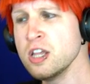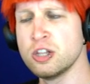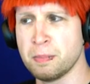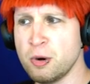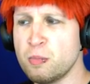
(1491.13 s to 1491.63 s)

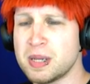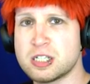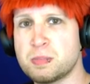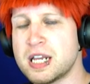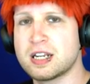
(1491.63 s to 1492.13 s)
the
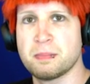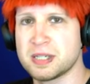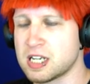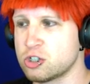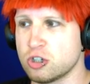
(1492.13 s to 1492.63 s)
movement speed can
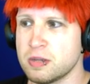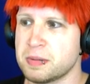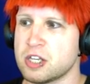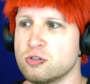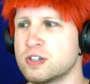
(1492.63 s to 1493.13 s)
potentially
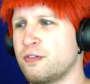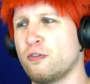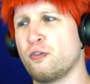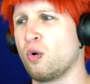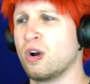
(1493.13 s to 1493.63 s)
be useful
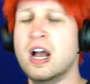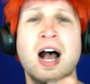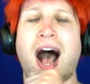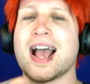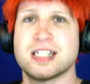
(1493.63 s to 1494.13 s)
for
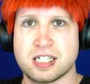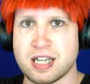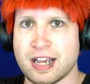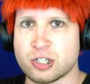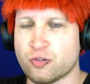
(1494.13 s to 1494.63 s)
Ice
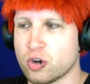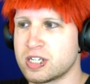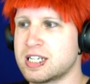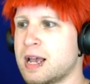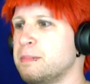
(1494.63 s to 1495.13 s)
Sage, for
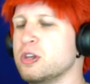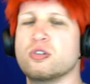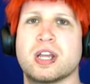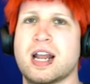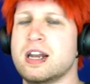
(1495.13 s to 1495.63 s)
example.
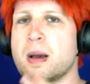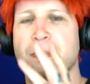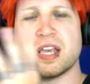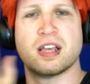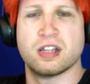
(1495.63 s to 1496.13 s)
You can end up
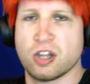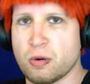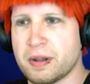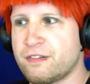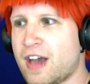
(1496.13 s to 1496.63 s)
being a little
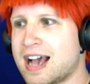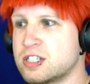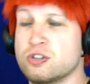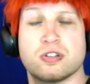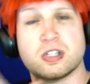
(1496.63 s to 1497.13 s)
bit
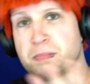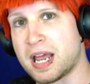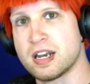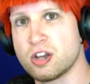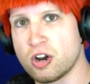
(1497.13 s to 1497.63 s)
faster,
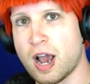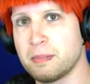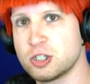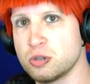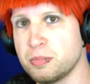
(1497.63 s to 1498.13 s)
depending on how
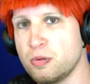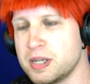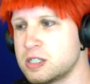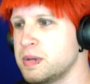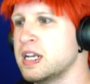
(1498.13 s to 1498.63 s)
much the
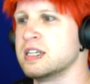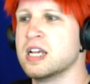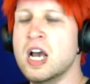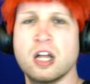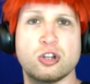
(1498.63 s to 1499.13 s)
movement speed is.
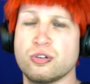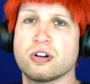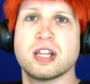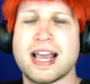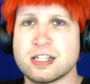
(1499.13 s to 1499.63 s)

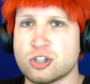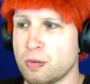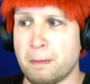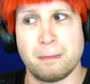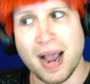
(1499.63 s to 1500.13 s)
Lunar Lancer
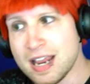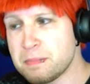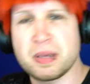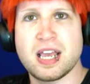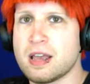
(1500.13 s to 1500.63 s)
might
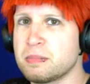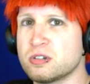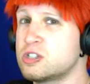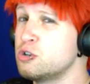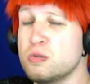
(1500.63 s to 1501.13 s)
be
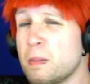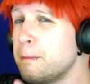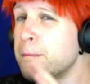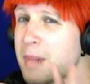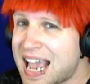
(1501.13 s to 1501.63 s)
able to,
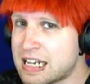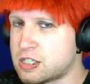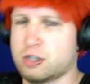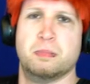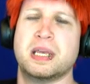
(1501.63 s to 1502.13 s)

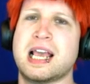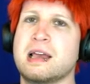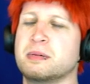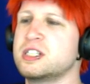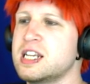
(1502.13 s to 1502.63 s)
might be
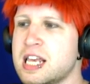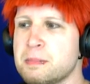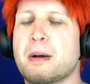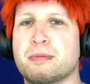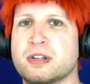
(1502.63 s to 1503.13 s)
able to
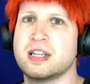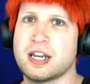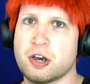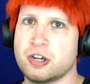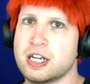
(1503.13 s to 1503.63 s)
keep up
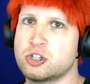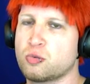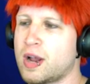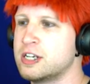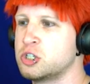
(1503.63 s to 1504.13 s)
Neon Ninja
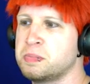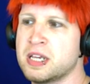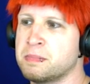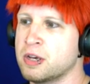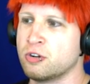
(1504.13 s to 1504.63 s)
Rage
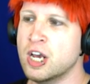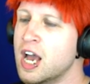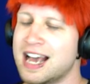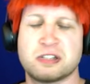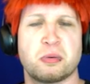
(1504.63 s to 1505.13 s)
speed build
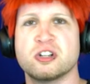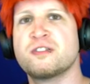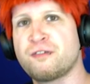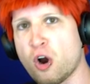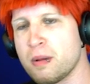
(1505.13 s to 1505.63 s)
as far
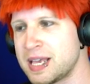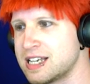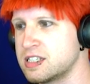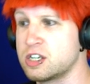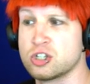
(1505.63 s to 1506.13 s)
as farming
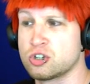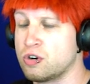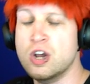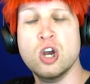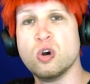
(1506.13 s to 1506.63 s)
is
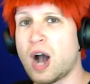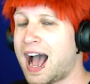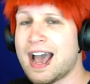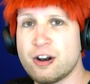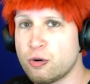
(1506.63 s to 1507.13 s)
concerned.
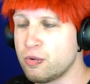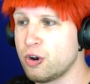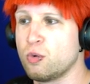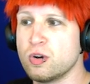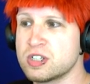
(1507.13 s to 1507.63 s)
I don't
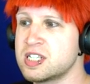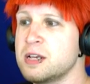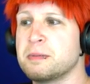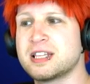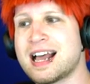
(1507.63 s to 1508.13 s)
know, we'll
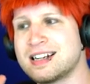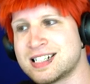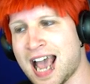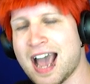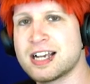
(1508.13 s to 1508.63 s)
see. But that
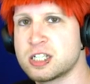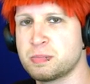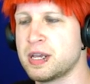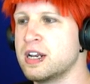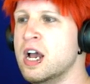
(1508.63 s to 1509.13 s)
attack
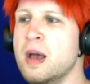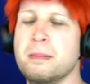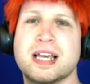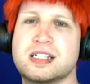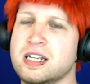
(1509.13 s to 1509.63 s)
speed
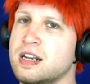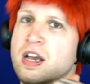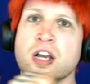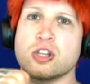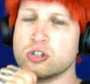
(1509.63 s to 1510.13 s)
makes it
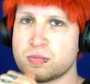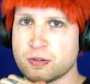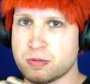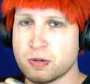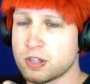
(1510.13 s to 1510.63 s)
for
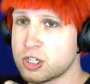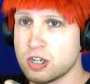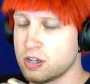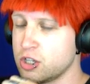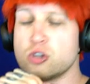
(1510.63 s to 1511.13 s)
the,
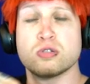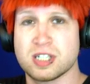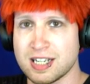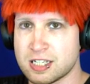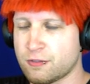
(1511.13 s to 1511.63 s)
uh,
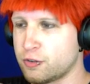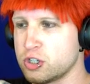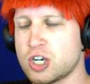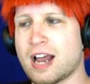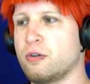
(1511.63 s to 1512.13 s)
useless for the
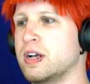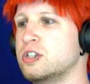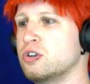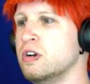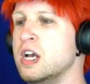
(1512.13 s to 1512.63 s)
Shadow
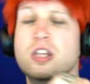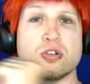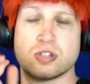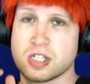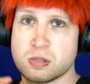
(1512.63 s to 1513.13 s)
Hunter,
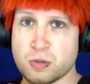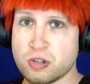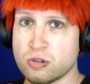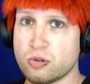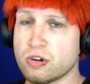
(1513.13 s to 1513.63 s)
useless for
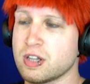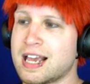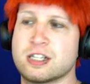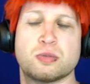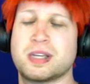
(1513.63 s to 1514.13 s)
the Lunar
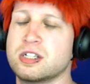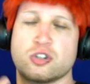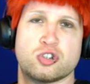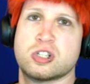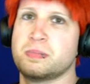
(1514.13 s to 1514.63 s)
Lancer because
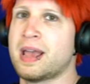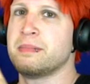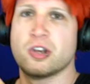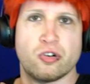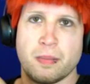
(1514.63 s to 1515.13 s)
you're just
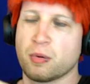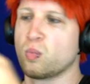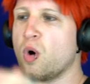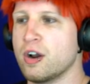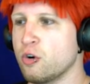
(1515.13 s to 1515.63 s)
spamming your number
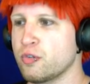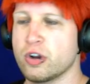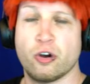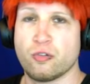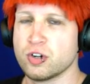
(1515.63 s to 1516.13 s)
one over
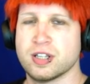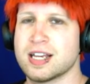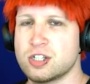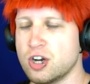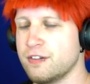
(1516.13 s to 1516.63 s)
and over, and
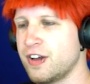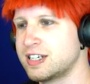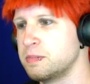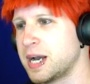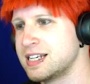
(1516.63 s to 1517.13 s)
that's not
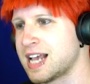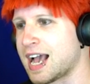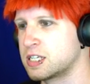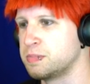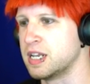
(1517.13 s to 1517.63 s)
affected by
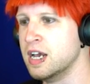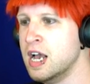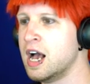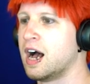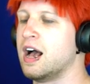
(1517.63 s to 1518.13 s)
attack speed.
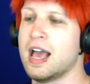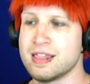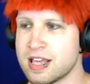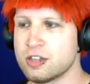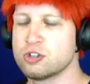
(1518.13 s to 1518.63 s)
Uh,
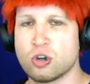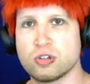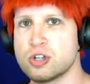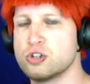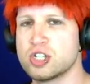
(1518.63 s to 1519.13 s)
and then there's
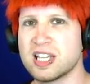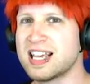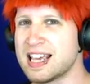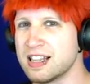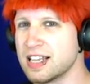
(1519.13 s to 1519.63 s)
also just the
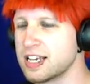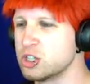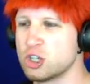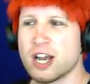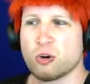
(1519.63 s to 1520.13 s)
healing
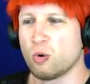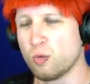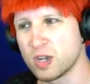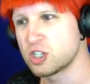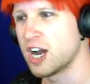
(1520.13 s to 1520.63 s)
in general,
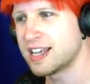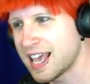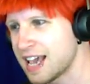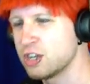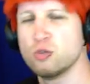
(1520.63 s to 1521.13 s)
which
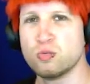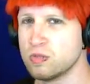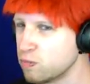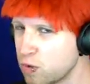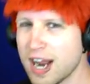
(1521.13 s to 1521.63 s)
again, you
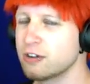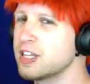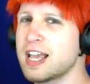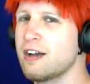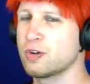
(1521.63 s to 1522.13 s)

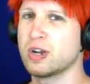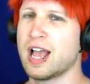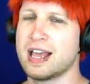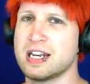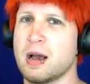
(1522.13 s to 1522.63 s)
rarely ever
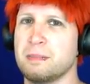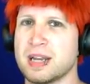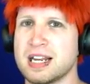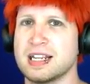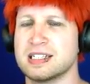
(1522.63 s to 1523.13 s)
end up
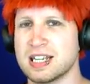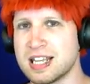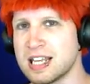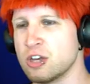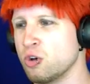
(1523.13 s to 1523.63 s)
needing to
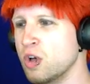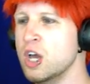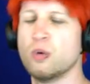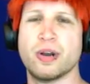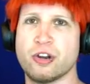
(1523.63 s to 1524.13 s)
heal
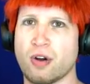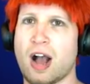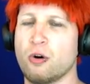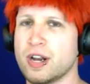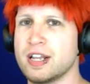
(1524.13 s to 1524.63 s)
when you're
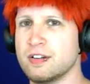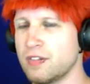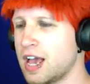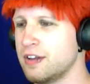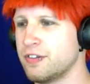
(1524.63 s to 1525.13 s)
out in
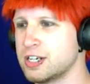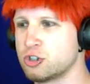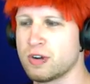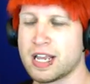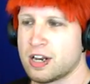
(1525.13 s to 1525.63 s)

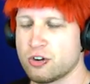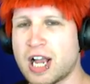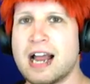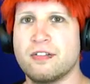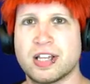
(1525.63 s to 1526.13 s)
adventuring and you're
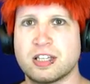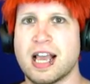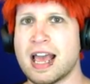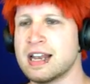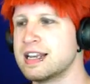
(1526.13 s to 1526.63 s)
kind of at the
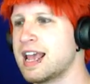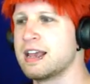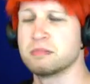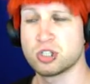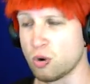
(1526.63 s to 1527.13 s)
end
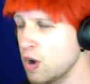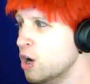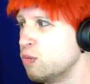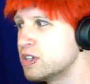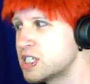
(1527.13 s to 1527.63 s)
game. So
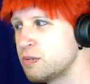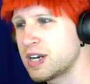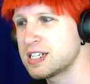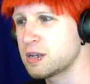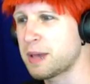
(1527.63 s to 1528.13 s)
we'll see what
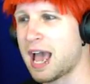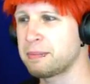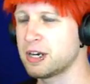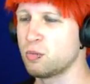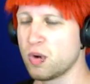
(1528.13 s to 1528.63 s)
ends up
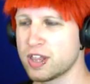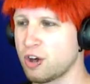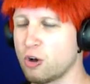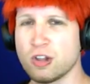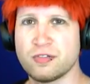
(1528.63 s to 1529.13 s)
happening with
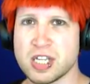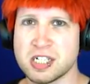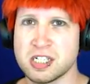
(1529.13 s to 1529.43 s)
all of this